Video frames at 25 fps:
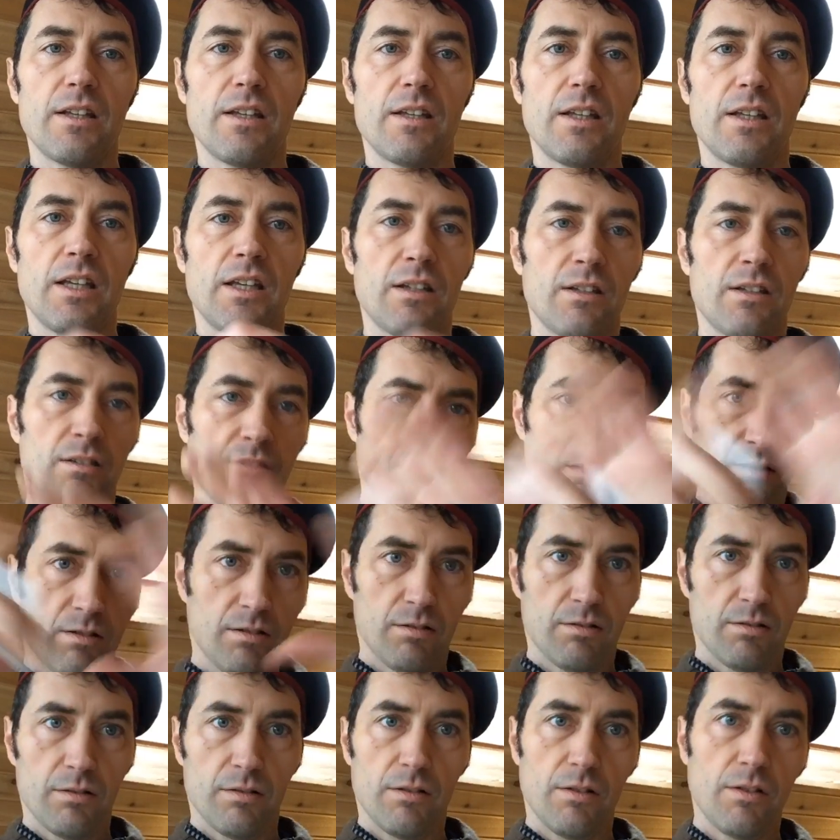in
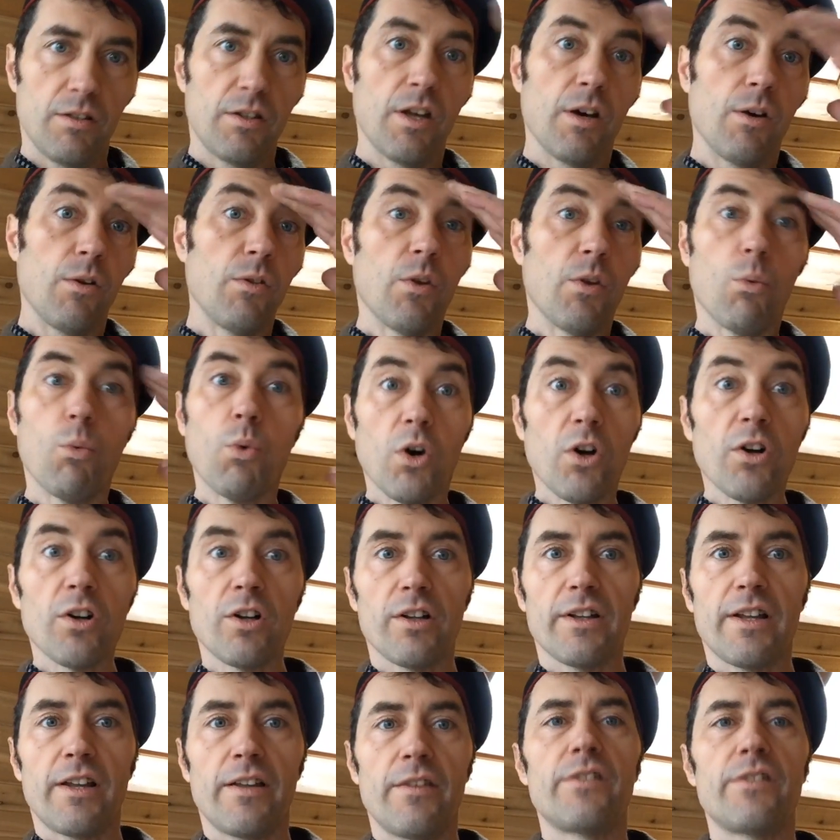the
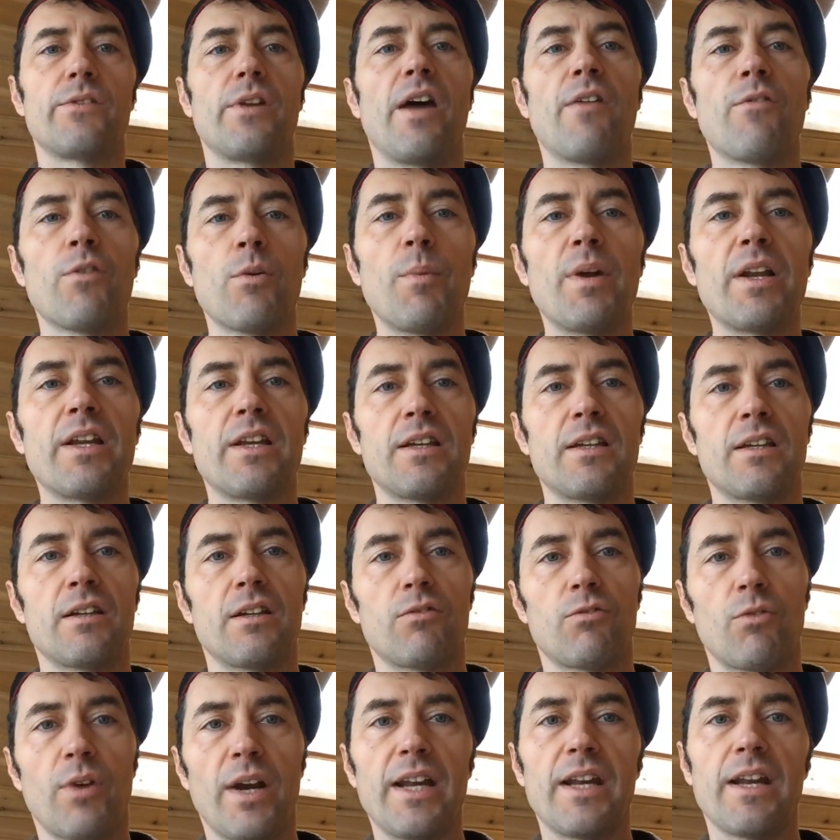world. Everybody
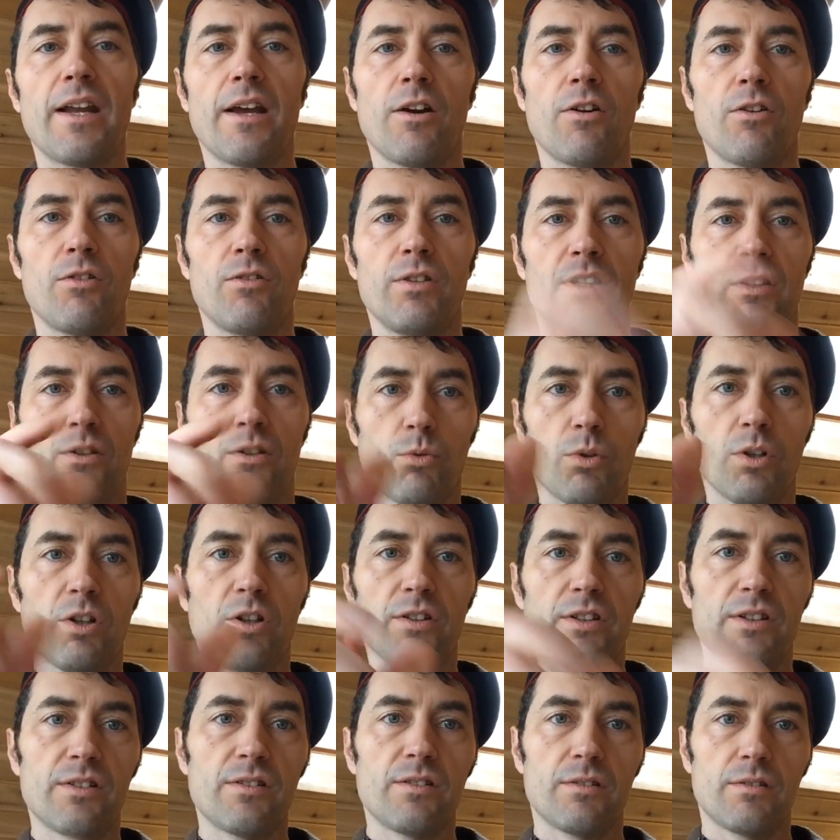right now in the
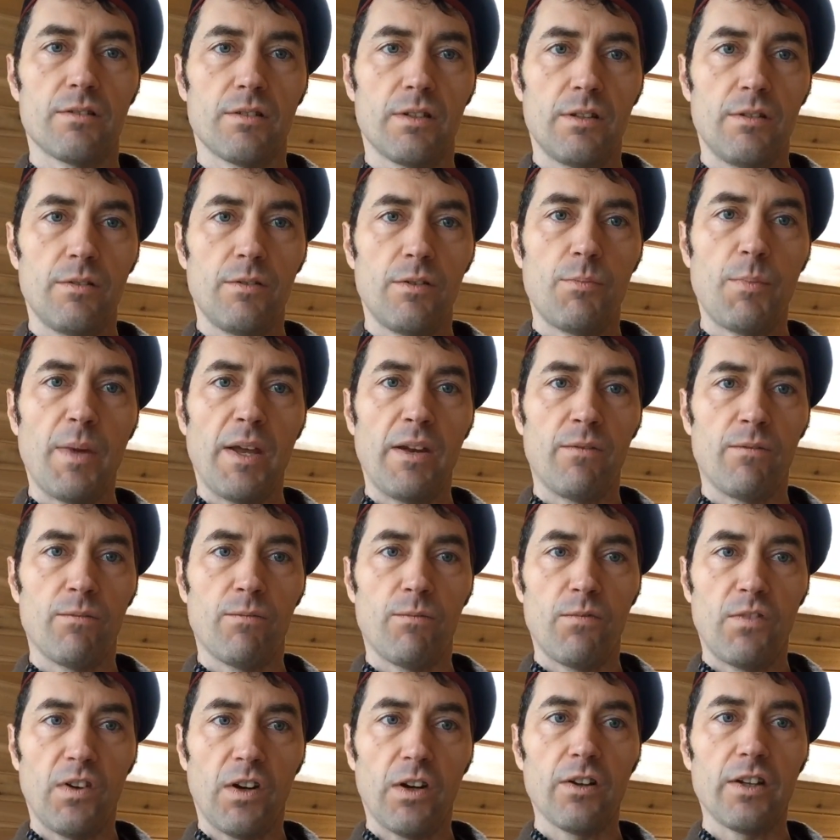world has been
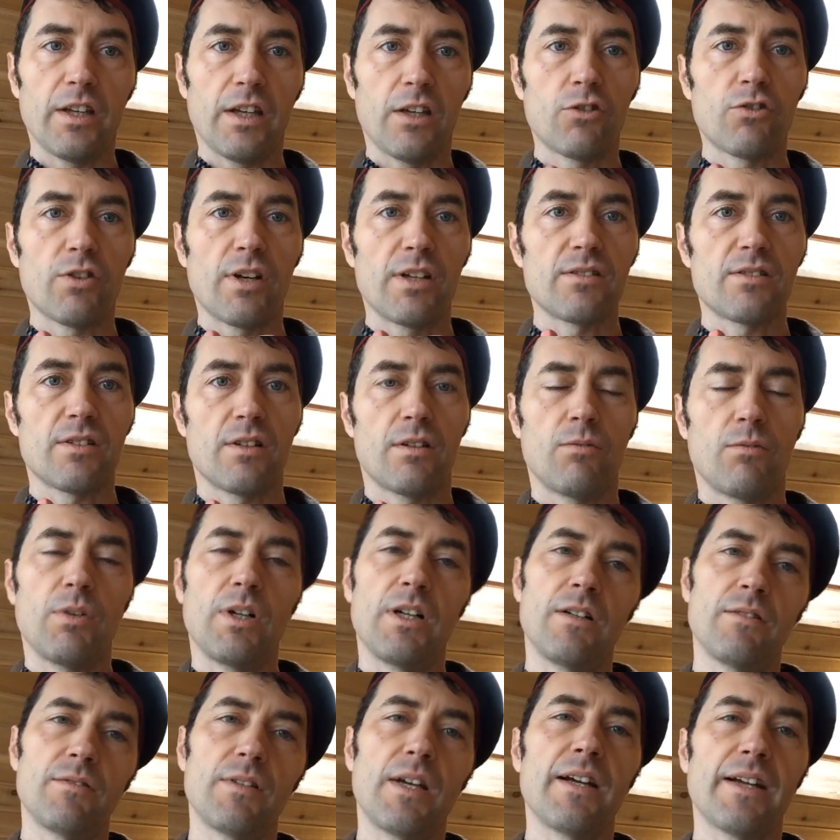fairly interested.
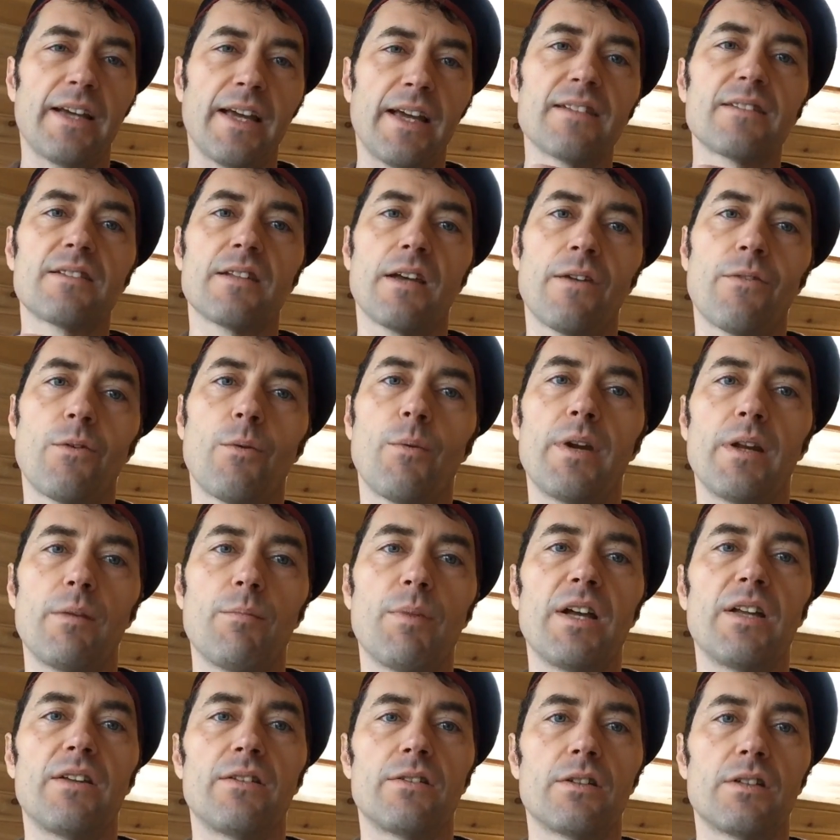Well, I can't say everybody,
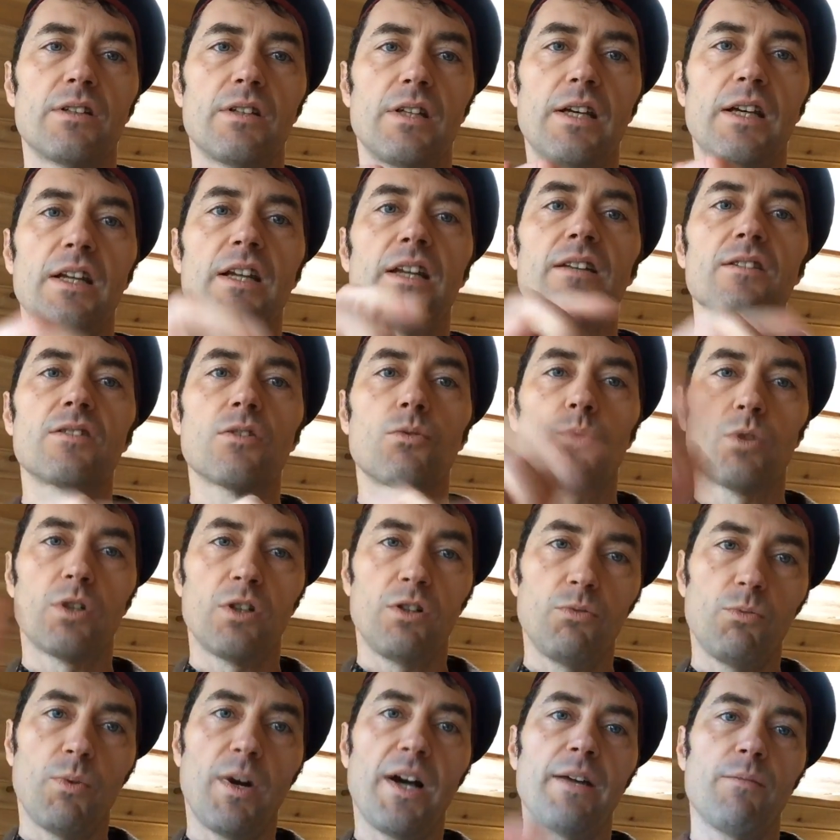but it is a
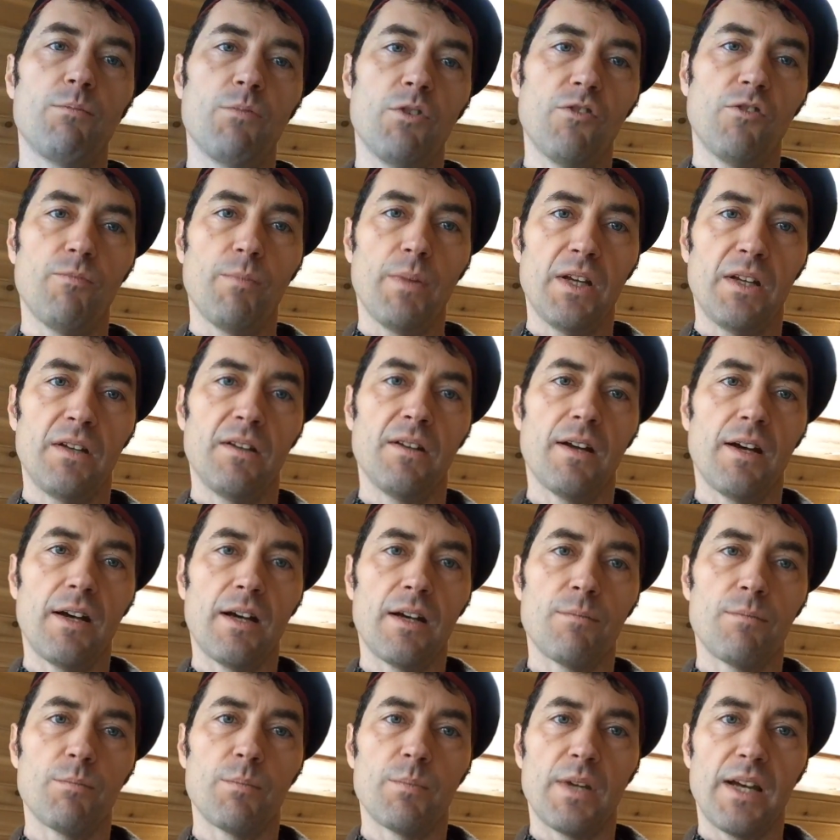worldwide movement
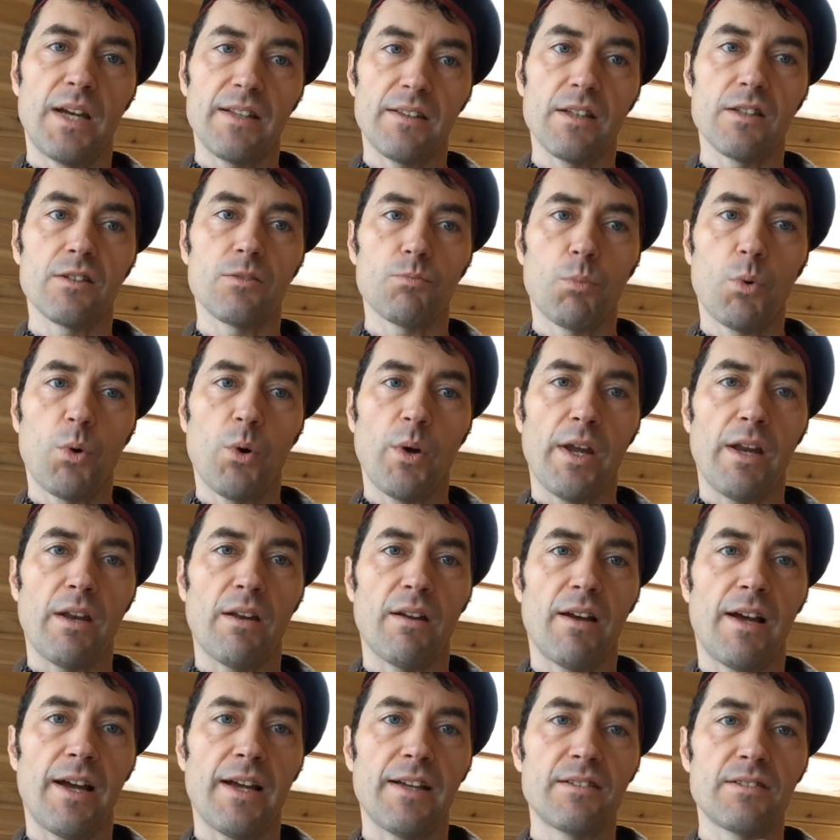at this point.
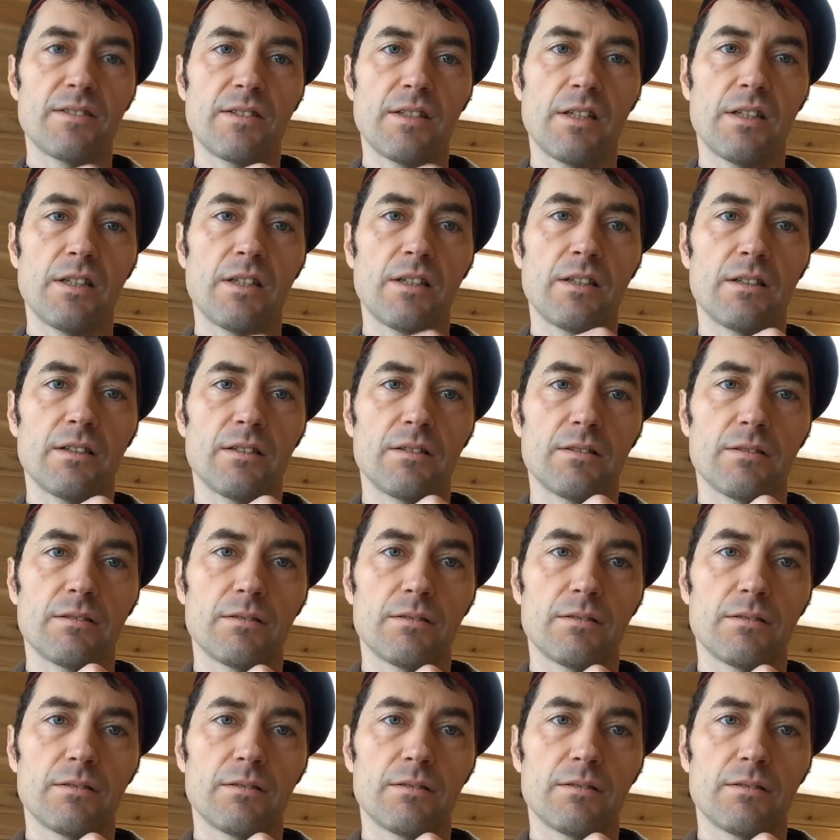I see